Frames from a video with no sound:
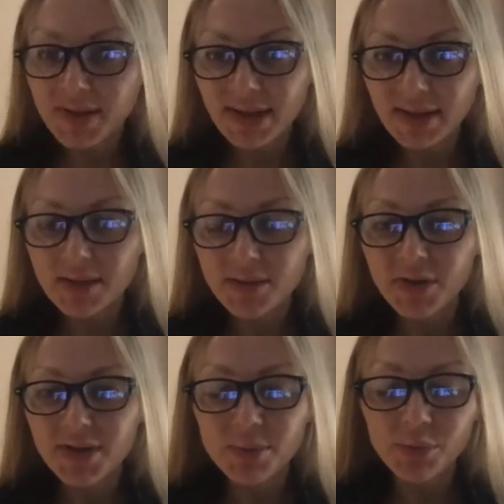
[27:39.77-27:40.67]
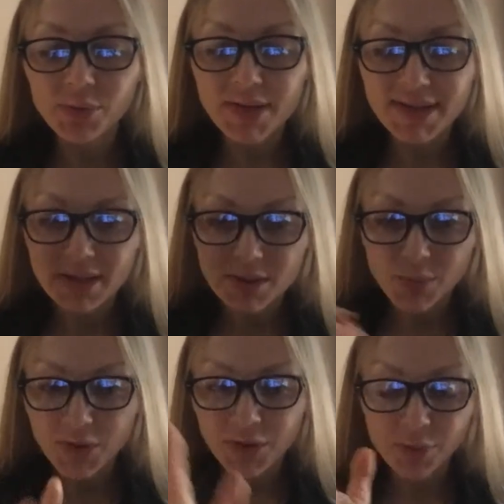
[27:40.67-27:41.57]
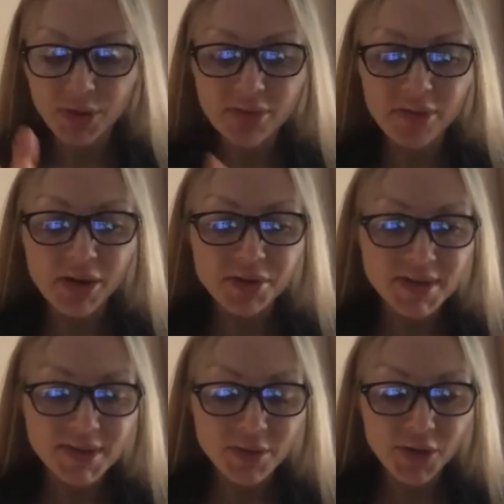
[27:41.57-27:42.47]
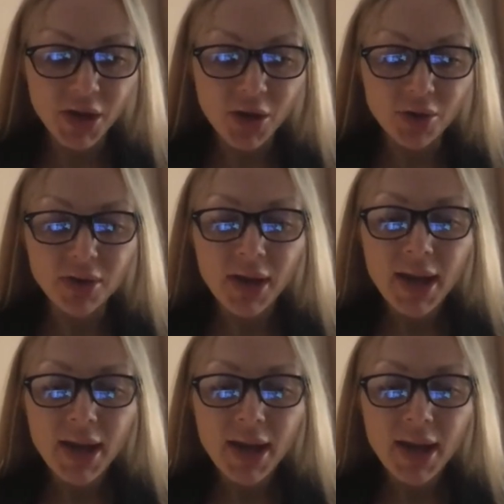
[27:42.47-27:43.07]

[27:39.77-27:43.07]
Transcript: settings, for example, on the cells where, where the virus is docking on.